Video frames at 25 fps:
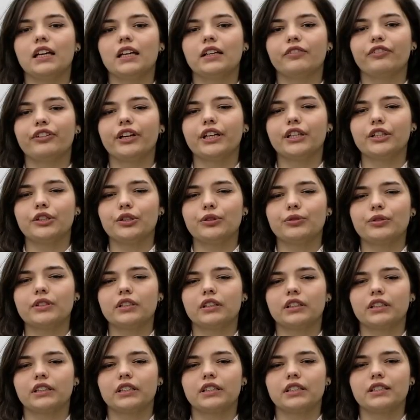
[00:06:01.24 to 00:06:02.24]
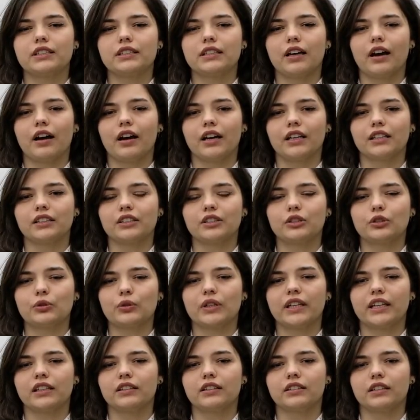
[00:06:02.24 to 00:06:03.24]
Fake news are designed to
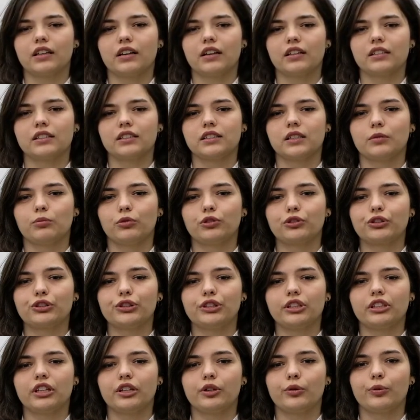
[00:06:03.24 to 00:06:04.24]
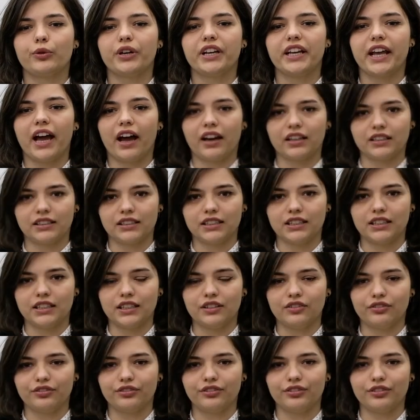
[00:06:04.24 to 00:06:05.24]
get us emotionally
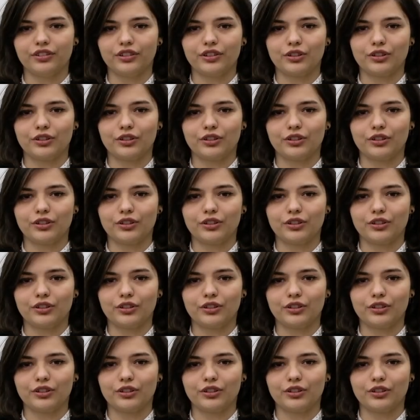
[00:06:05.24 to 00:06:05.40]
reactive